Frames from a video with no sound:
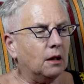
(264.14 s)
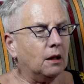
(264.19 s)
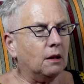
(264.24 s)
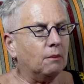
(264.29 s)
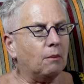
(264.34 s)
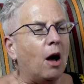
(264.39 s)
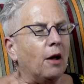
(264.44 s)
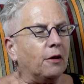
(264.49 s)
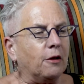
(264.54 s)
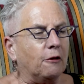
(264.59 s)

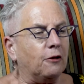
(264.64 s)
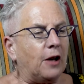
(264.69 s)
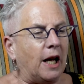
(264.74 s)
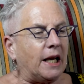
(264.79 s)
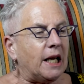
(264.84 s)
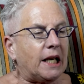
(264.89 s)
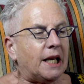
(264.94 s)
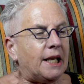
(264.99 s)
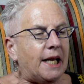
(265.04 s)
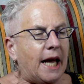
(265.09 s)
Martha flung
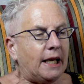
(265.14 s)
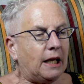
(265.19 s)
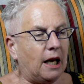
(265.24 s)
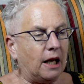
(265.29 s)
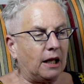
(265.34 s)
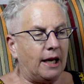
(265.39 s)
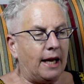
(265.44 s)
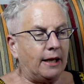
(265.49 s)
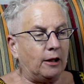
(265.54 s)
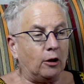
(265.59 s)
a
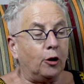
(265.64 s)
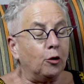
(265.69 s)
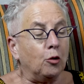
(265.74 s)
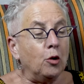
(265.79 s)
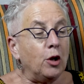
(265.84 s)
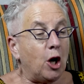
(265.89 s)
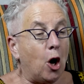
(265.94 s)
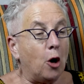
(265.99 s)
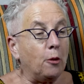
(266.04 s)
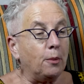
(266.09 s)
knedlach ladle through
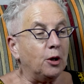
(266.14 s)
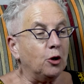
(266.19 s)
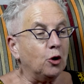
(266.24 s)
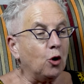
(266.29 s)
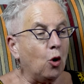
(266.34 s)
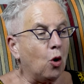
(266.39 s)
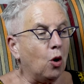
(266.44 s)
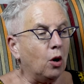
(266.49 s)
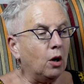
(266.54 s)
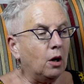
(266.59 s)
the open
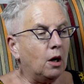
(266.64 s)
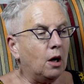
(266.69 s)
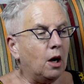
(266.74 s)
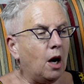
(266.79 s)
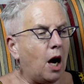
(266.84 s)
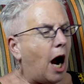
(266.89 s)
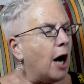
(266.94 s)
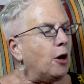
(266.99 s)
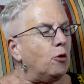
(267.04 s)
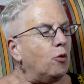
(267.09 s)
door.
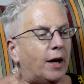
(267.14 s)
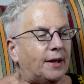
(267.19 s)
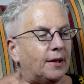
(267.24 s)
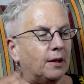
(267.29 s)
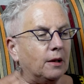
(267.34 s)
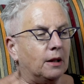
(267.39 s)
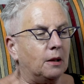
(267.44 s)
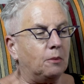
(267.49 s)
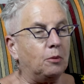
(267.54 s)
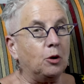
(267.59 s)
I
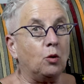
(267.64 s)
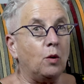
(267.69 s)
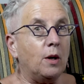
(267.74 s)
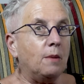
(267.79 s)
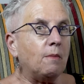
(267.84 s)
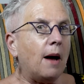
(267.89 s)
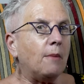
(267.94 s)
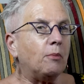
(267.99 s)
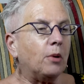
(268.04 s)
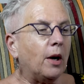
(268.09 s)
wrestled it between
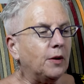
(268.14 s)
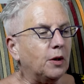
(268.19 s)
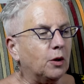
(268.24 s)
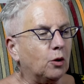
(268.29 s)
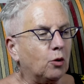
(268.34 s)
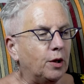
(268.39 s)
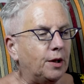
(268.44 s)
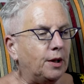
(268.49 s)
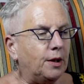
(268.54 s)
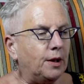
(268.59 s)
my brother's
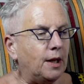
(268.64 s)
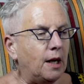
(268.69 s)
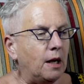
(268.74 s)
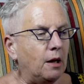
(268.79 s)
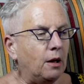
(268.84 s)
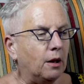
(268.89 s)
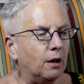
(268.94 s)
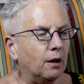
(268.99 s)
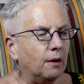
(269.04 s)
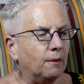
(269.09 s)
gritted
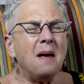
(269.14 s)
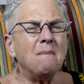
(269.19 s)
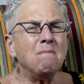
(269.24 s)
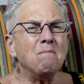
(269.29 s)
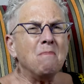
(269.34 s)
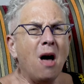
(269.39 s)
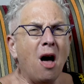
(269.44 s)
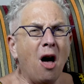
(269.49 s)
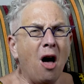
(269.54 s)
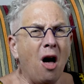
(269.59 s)
teeth.
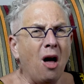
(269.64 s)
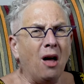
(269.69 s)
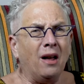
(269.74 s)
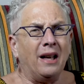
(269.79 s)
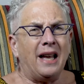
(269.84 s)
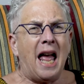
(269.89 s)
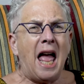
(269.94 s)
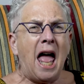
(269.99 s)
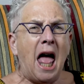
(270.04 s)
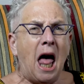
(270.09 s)

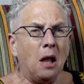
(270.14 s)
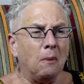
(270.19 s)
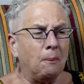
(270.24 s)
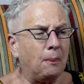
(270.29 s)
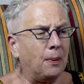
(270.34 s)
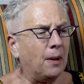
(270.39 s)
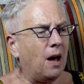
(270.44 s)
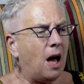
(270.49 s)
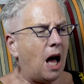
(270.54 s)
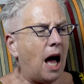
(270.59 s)
"Ma, help!"
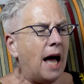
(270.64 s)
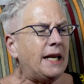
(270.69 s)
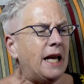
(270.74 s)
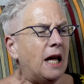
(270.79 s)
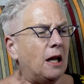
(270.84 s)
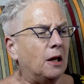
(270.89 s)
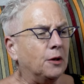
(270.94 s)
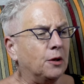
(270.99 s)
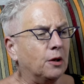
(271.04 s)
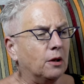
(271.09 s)
I
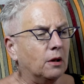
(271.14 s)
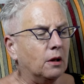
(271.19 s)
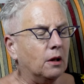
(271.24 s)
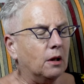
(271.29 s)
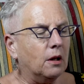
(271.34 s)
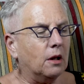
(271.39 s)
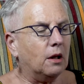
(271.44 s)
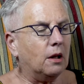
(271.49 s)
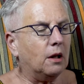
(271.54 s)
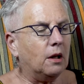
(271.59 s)
yelled.
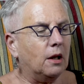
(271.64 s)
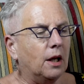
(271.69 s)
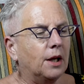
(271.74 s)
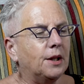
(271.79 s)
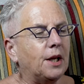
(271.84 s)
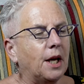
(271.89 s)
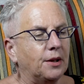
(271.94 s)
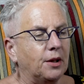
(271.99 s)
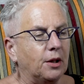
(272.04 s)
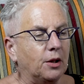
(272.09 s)

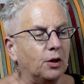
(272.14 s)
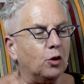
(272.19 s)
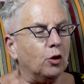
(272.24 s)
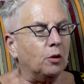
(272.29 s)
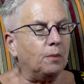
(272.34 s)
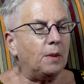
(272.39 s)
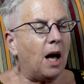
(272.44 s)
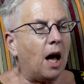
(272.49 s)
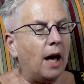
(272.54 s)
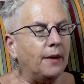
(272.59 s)
Hadassah stood
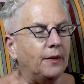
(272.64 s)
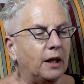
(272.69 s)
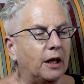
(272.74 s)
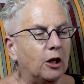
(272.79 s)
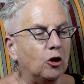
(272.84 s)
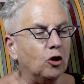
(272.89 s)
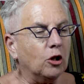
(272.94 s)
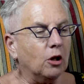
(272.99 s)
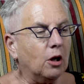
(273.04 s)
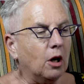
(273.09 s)
behind the
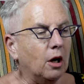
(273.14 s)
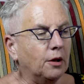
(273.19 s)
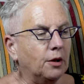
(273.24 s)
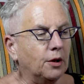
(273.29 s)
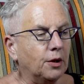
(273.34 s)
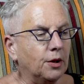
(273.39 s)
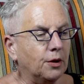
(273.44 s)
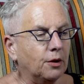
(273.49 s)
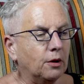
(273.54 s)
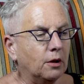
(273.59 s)
kitchen
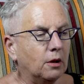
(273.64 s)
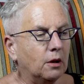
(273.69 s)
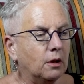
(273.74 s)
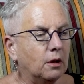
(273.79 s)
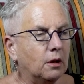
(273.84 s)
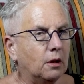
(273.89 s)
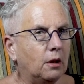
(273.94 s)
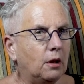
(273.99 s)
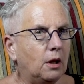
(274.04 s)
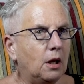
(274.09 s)
curtains,
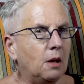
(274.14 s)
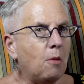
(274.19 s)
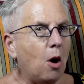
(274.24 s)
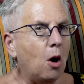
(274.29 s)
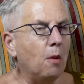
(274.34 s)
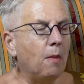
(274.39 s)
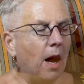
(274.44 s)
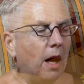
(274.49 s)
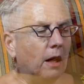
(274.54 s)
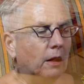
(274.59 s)

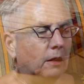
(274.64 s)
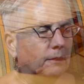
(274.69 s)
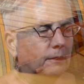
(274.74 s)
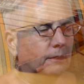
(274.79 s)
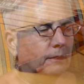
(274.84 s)
immobile.